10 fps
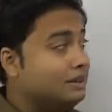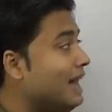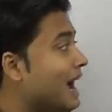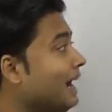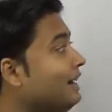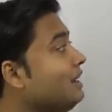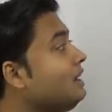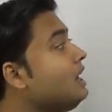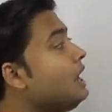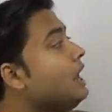that
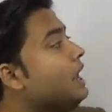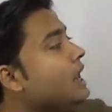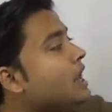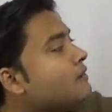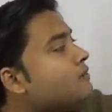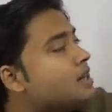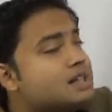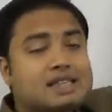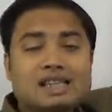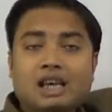if,
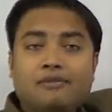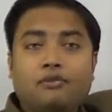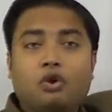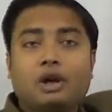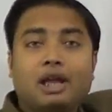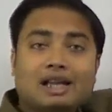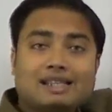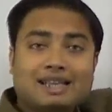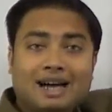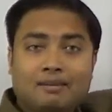say for
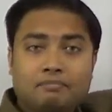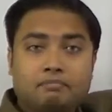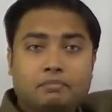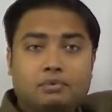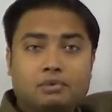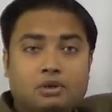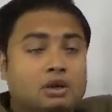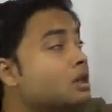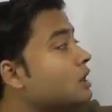example,